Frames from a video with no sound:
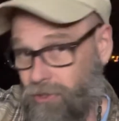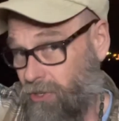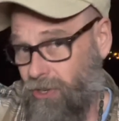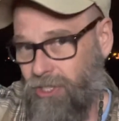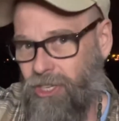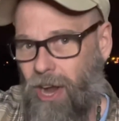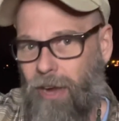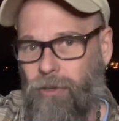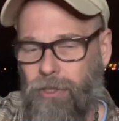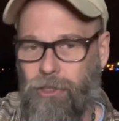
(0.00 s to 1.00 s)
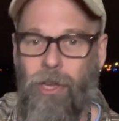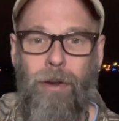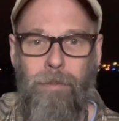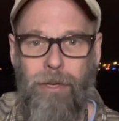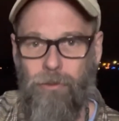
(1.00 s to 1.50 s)
or a child, it's
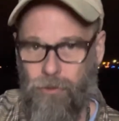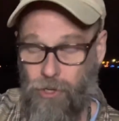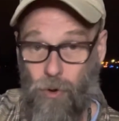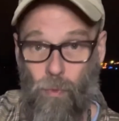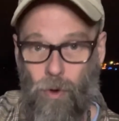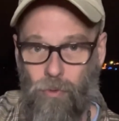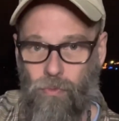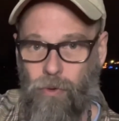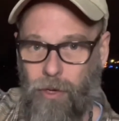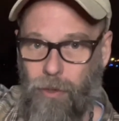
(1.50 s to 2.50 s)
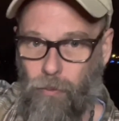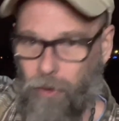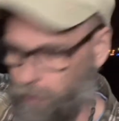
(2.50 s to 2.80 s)
gonna be, you know, work really, really